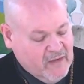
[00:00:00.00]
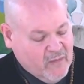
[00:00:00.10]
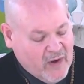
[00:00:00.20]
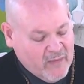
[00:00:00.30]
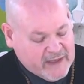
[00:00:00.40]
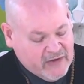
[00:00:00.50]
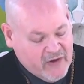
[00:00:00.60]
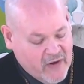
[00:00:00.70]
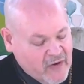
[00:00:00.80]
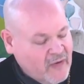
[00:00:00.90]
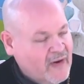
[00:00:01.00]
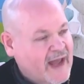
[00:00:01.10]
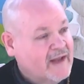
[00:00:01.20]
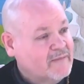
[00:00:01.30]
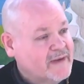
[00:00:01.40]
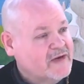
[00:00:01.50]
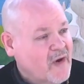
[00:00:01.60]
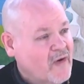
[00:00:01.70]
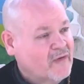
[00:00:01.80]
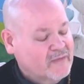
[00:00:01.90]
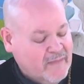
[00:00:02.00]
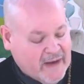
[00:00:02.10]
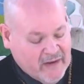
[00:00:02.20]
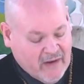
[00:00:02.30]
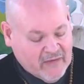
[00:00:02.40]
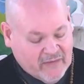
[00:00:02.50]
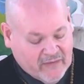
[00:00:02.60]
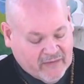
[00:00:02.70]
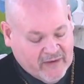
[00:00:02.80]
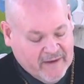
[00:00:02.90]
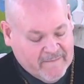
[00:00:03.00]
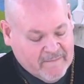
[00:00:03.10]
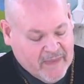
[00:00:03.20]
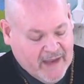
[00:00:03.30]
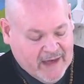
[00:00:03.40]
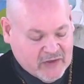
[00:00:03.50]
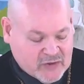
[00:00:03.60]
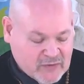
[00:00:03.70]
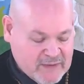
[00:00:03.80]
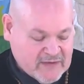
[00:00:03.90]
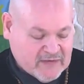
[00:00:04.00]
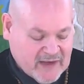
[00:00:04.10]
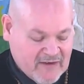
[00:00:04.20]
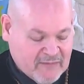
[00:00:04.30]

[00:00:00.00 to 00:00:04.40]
where we can know and be known by others. And it should be a safe